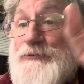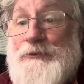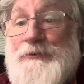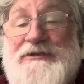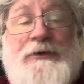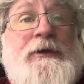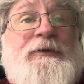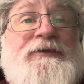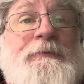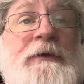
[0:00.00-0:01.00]
always agree
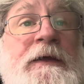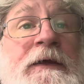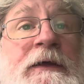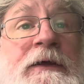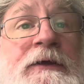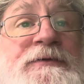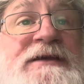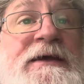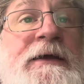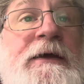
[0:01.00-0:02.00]
with them. You
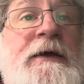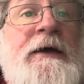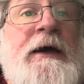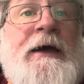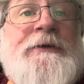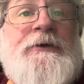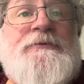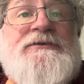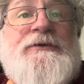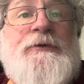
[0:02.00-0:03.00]
say, I
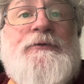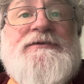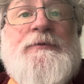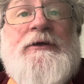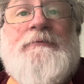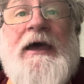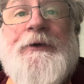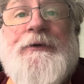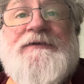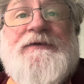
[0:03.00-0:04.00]
note you use the word
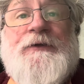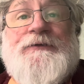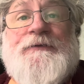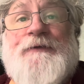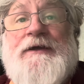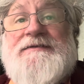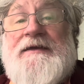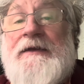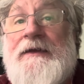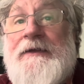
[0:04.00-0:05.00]
migrant and not the phrase
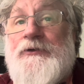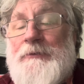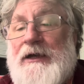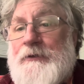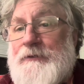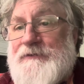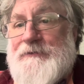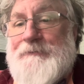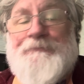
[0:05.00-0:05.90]
illegal migrant.